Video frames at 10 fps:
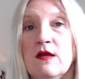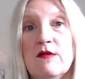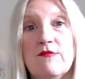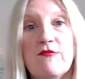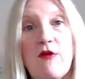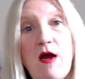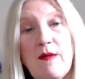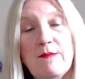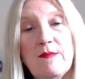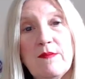
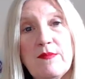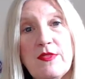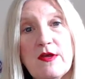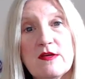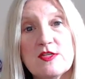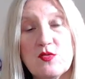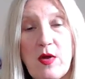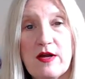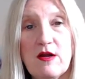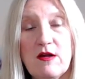from the
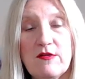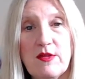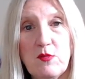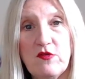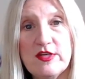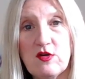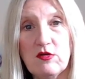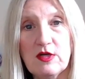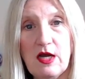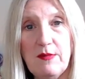sweater, the movie Don't
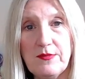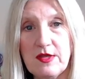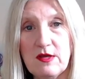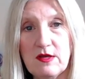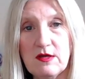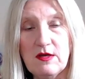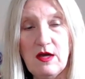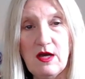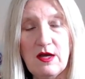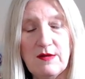Look Up, the
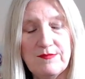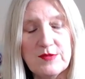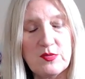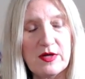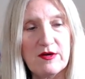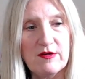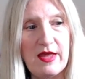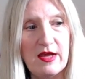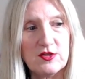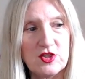um, sweater
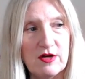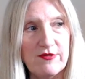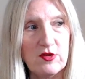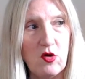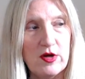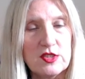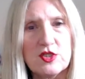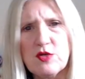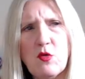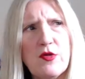that Jennifer Lawrence,
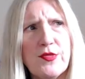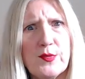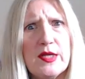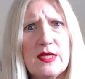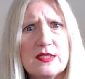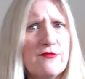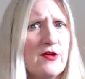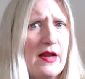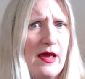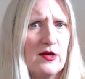she wore three
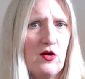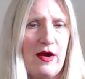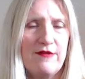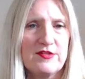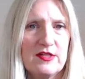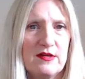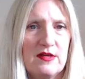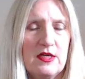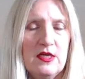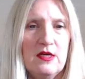different handcrafted
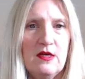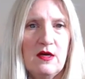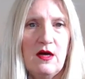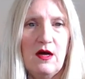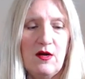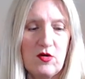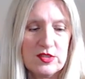uh, or,